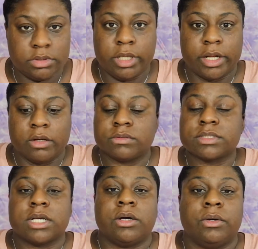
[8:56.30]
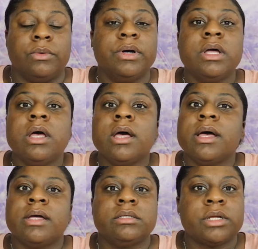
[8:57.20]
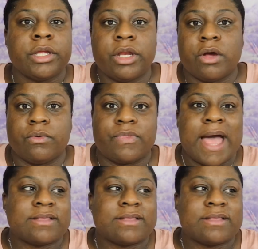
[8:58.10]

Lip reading: You know, so, you know,